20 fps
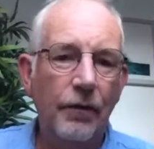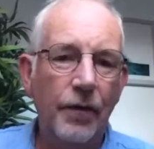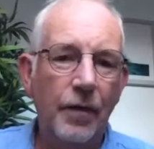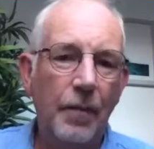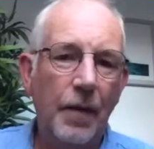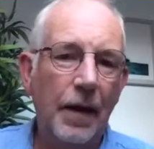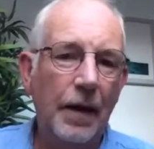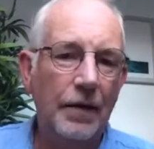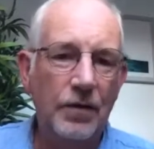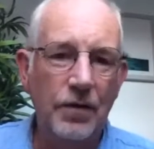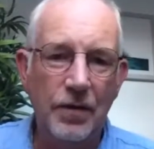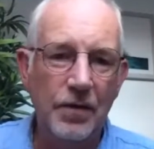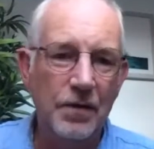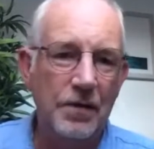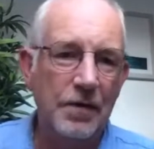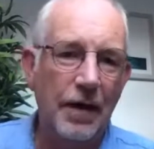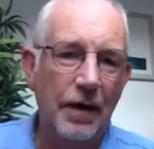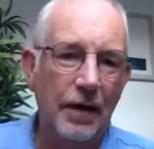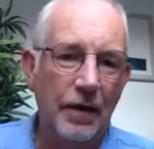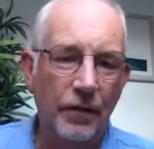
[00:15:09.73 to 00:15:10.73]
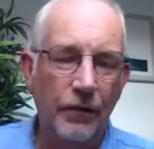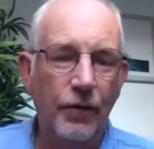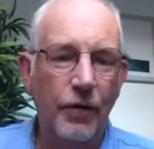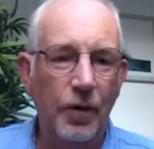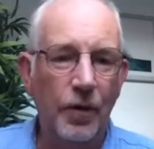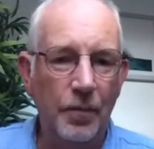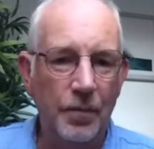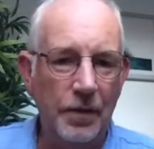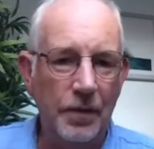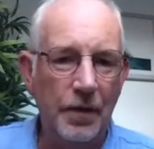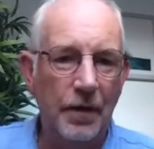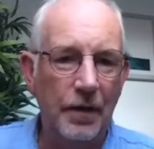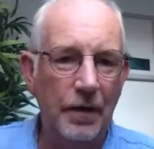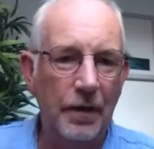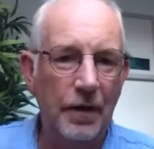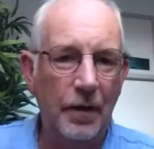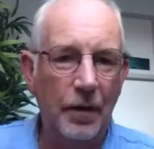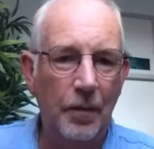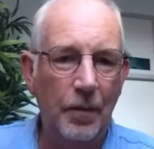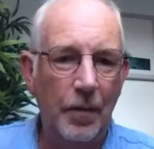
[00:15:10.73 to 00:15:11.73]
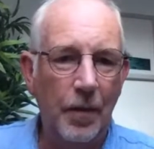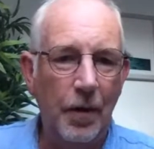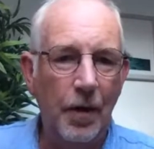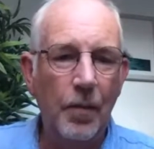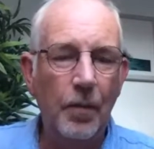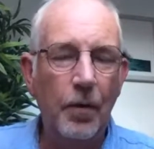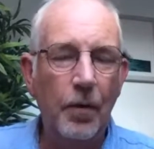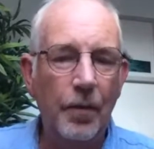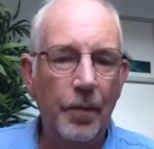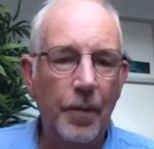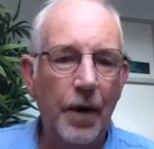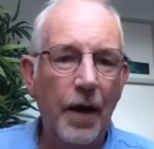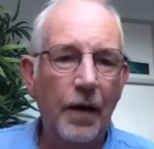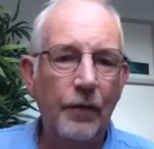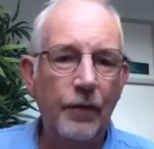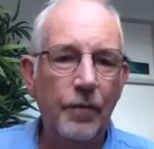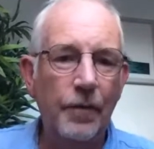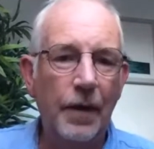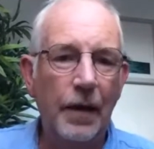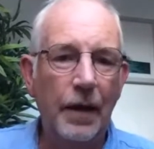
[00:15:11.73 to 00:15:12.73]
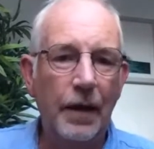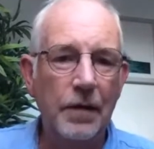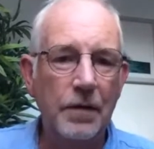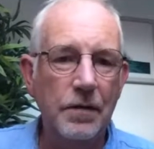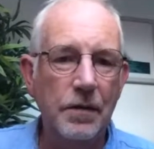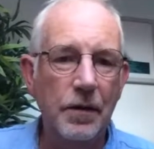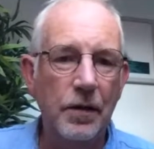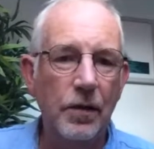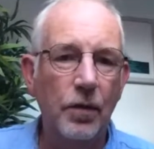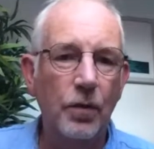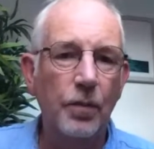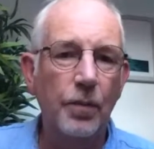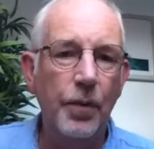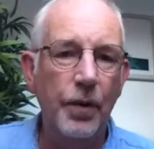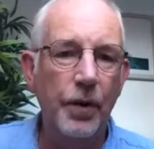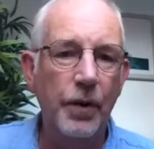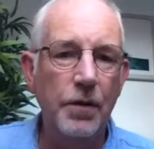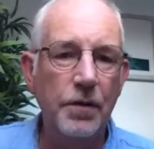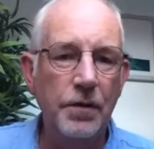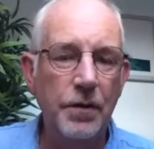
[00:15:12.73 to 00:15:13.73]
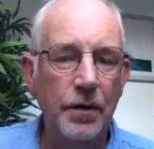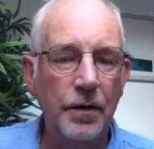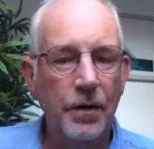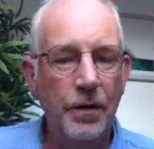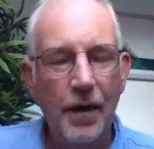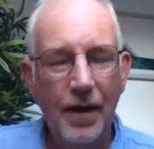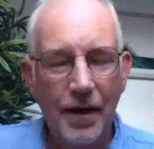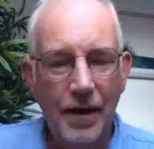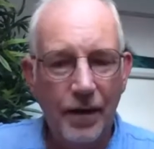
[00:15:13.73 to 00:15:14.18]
They may ask you to sign the forms, and you know, but apart from that, it's the young person.